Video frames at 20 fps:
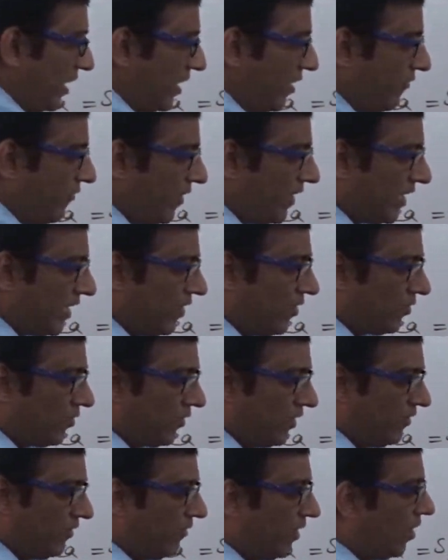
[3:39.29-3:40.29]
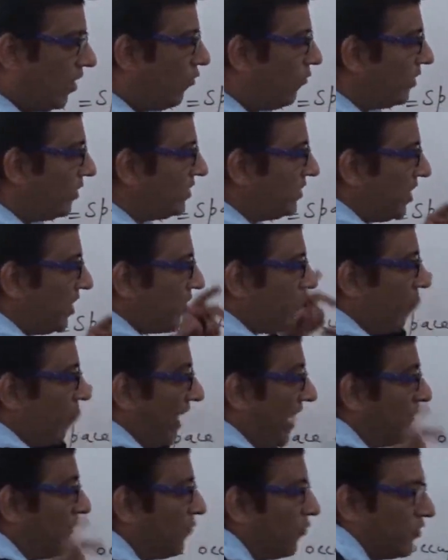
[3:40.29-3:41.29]
we can say how much these
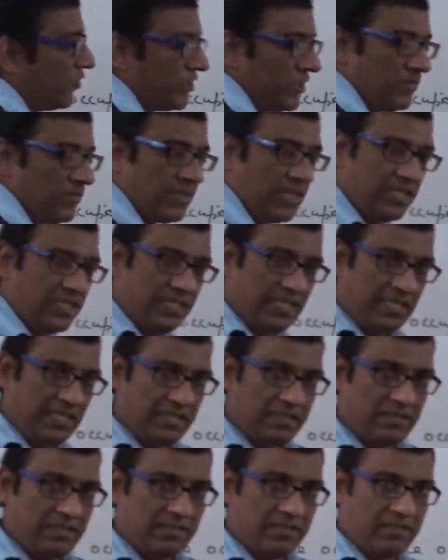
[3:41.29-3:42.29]
white portions are there,